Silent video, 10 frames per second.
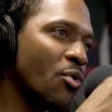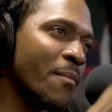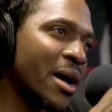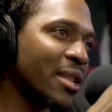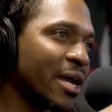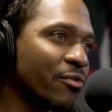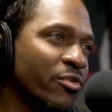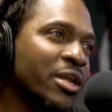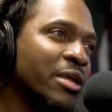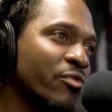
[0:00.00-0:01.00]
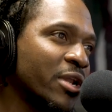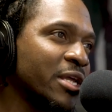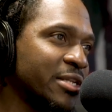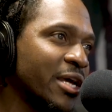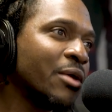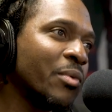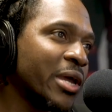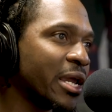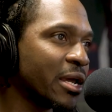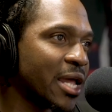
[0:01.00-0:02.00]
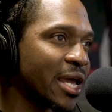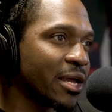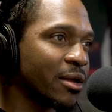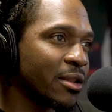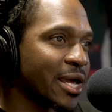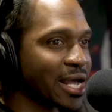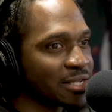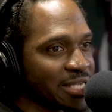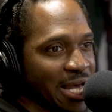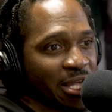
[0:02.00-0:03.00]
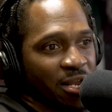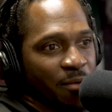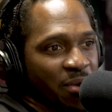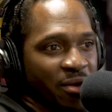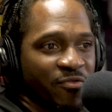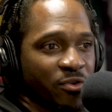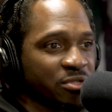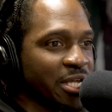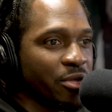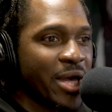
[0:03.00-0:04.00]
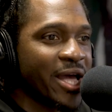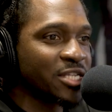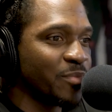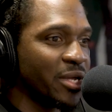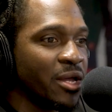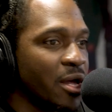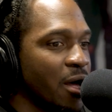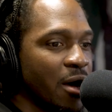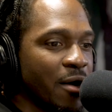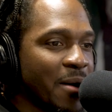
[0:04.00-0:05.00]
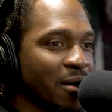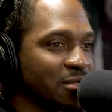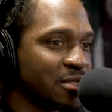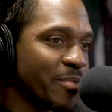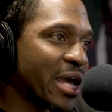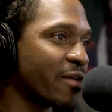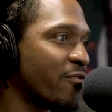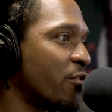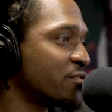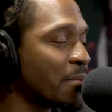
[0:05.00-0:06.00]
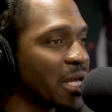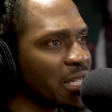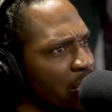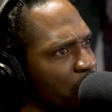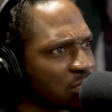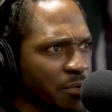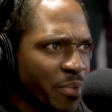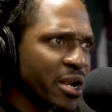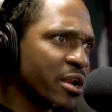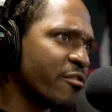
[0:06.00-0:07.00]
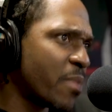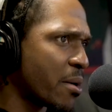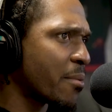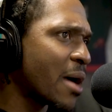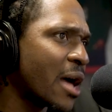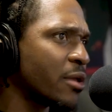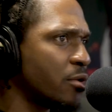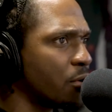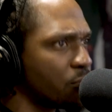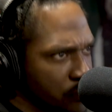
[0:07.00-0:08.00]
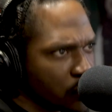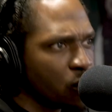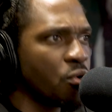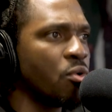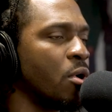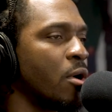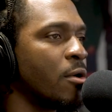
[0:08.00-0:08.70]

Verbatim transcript: Who am I like really, really dealing with here? Like I say, I get up here. First thing you ask me about is the back and forth. So I'm like, yeah, man, it's competitive, blah, blah, blah. You know, cool.